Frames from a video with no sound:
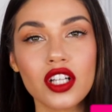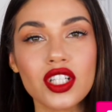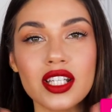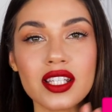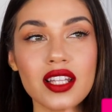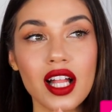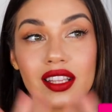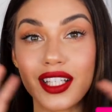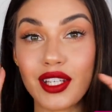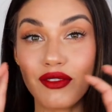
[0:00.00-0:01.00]
just
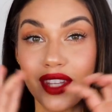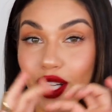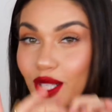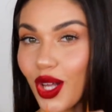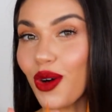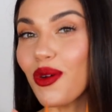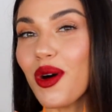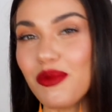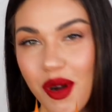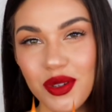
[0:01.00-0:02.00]
leave the
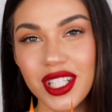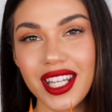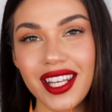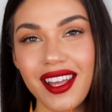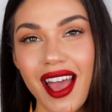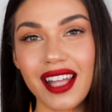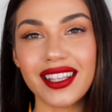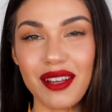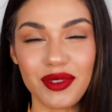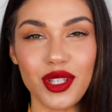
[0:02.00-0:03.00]
glow emoji and
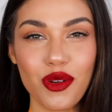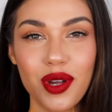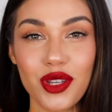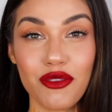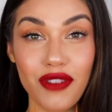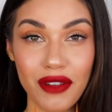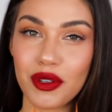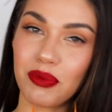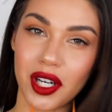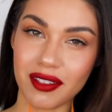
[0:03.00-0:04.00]
let me know what your
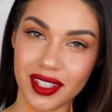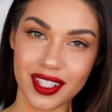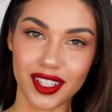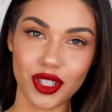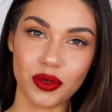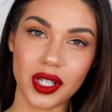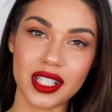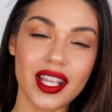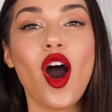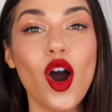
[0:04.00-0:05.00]
favorite part of this look
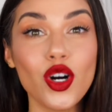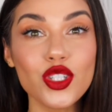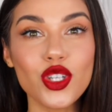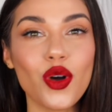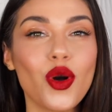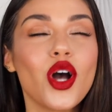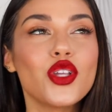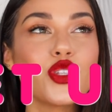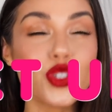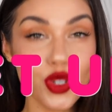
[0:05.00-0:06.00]
was. Also,
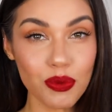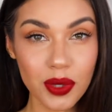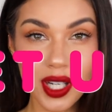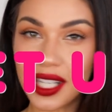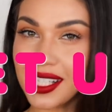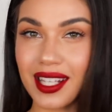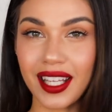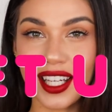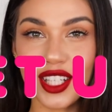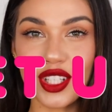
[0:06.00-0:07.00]
super
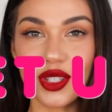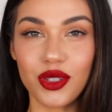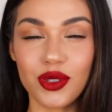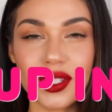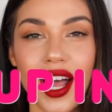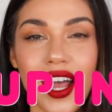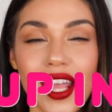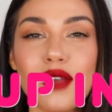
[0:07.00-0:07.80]
exciting news, I